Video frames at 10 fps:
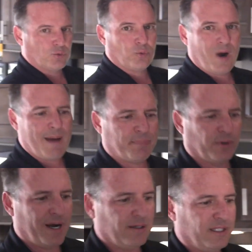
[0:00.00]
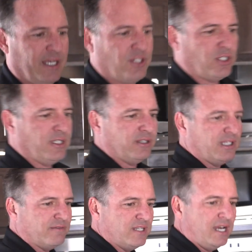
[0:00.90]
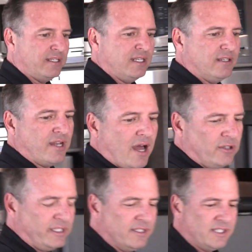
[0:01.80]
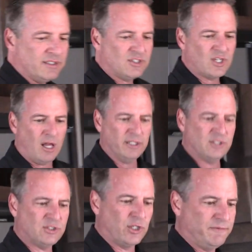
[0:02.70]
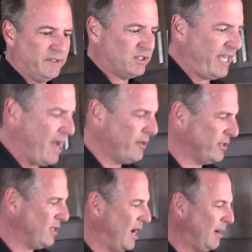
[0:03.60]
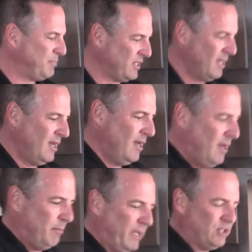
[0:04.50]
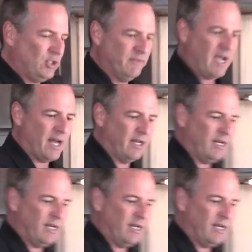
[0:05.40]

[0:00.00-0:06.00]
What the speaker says: wraparound kitchen that they've done. Not only is it solid surface countertops, but you've got